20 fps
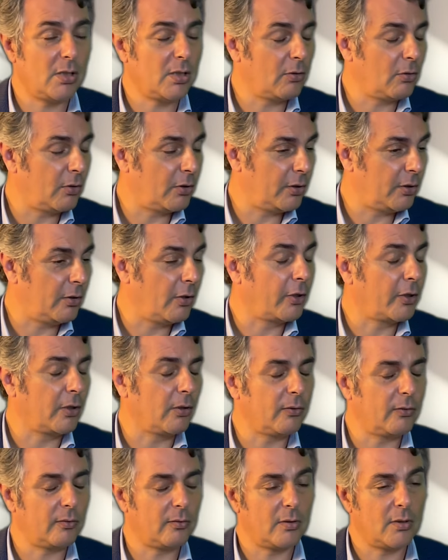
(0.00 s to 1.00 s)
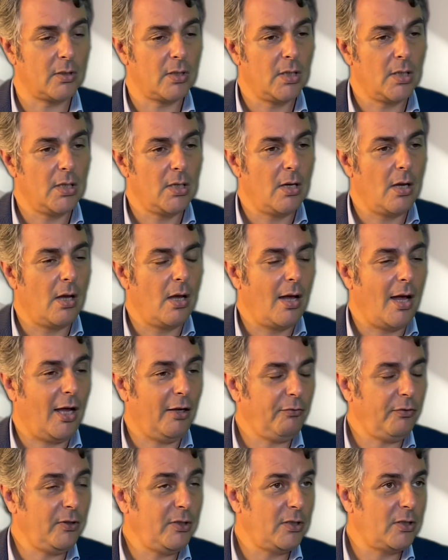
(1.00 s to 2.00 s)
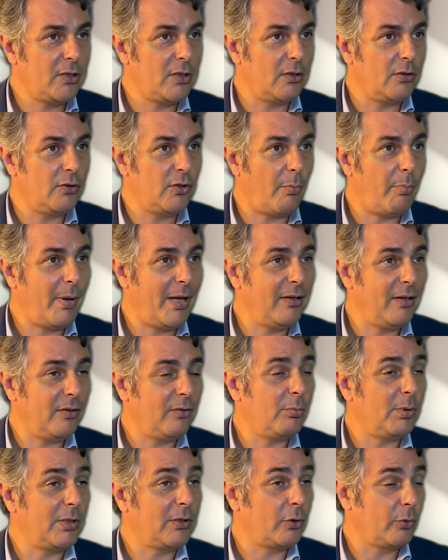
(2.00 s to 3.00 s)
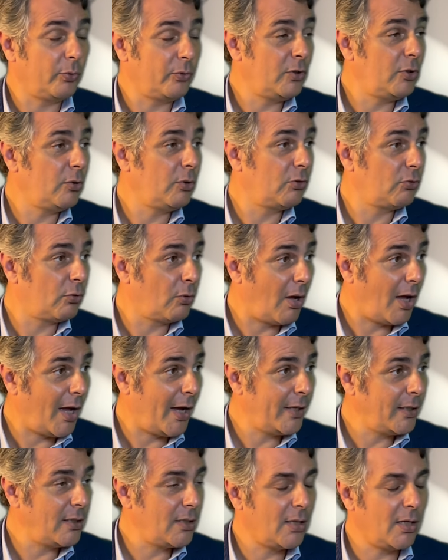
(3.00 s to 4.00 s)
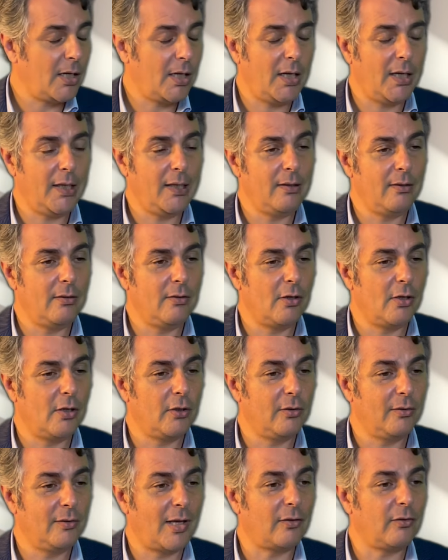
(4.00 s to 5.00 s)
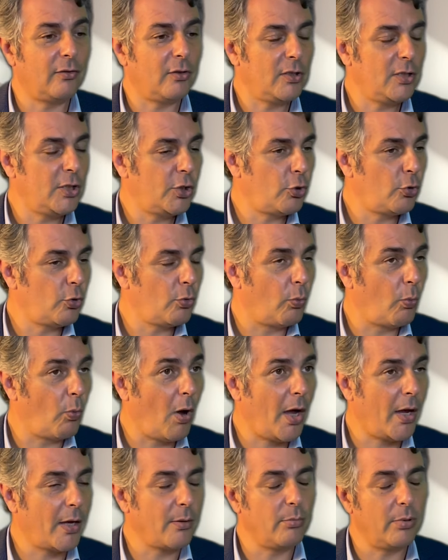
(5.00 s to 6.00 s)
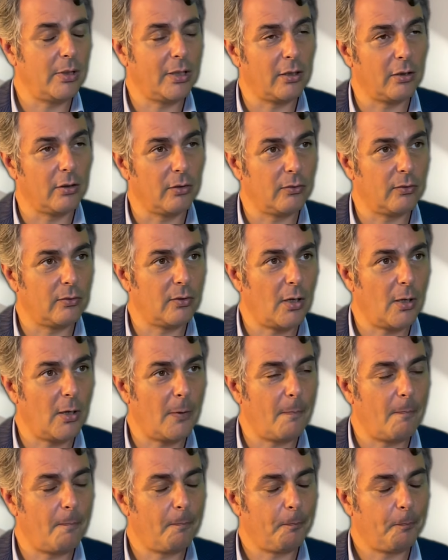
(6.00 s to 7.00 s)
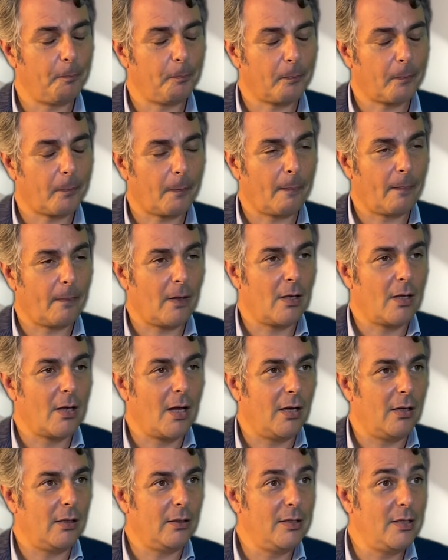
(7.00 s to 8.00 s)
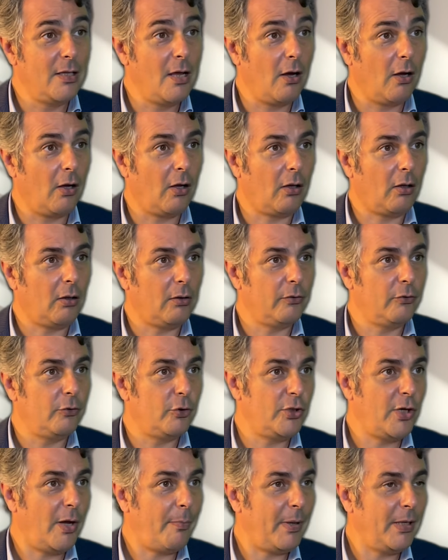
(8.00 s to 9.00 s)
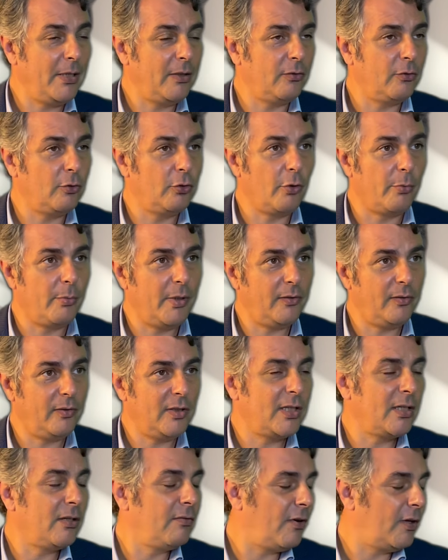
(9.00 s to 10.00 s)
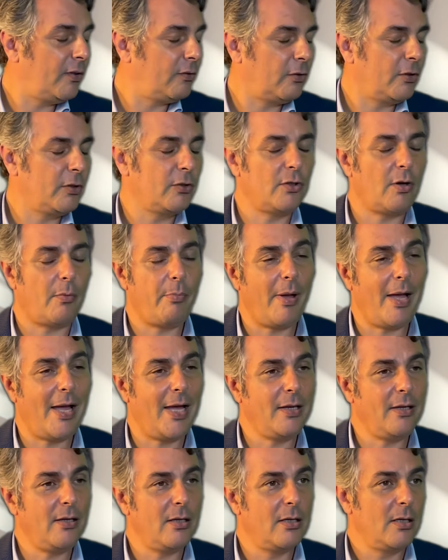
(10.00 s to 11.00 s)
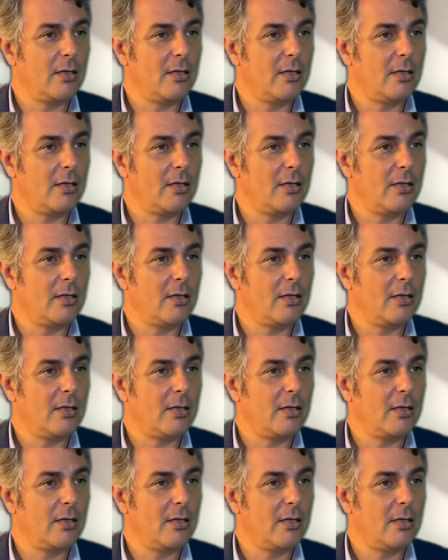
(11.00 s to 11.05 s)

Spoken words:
in August. I think Japan has been continuing to hike, and that's an issue. Why? Because now the Japanese, the domestic investor in Japan,